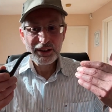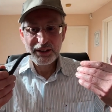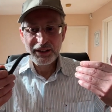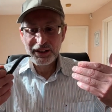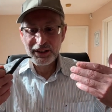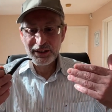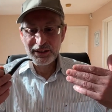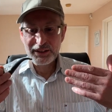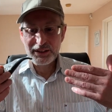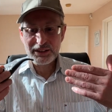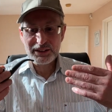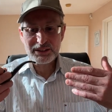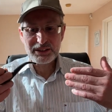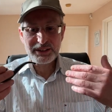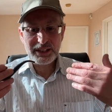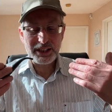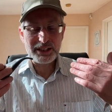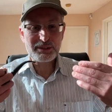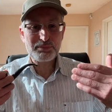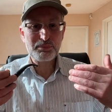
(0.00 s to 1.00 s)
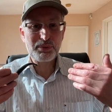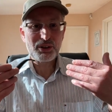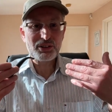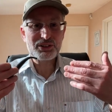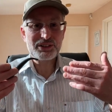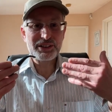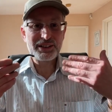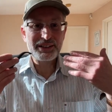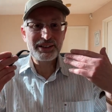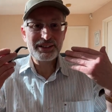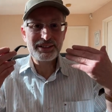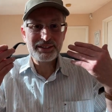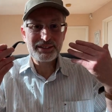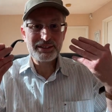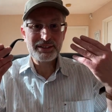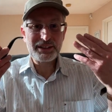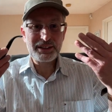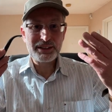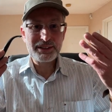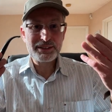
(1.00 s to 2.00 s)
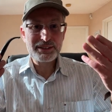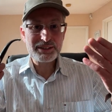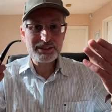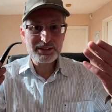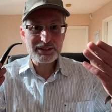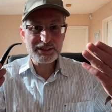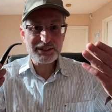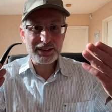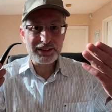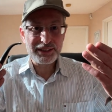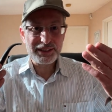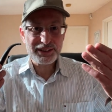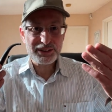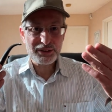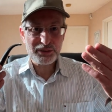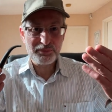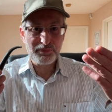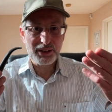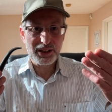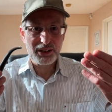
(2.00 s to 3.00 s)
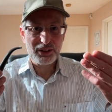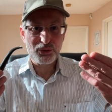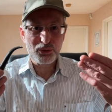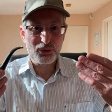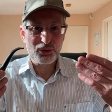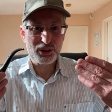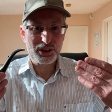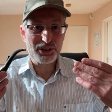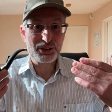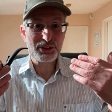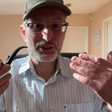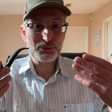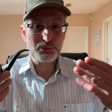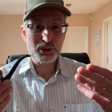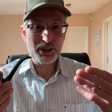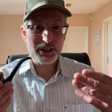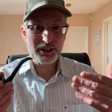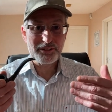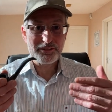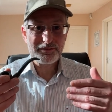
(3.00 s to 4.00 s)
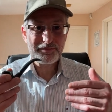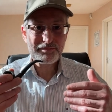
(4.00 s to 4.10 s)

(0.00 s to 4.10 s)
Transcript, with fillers: uh, there's taste buds in, in in the smell organ as well,